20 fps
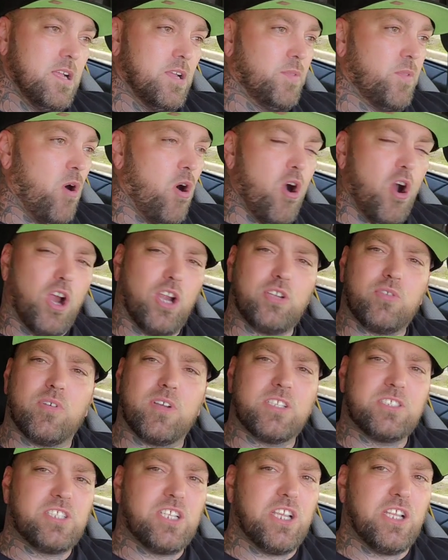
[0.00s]
The
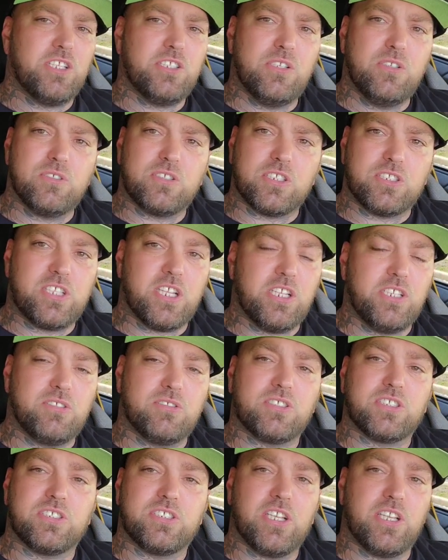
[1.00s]
argument
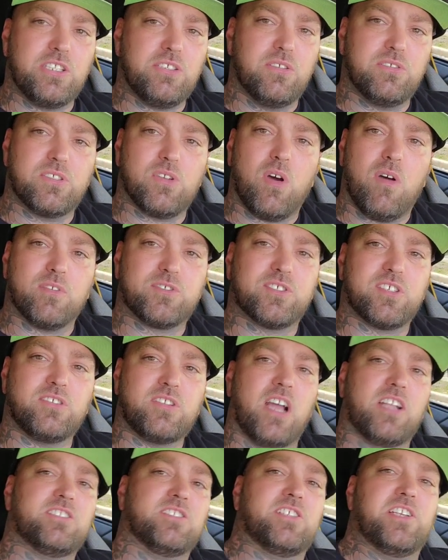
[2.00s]
continues, and all of a sudden
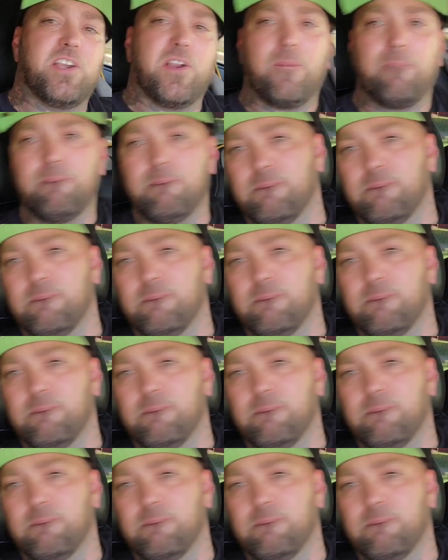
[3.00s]
I just hear,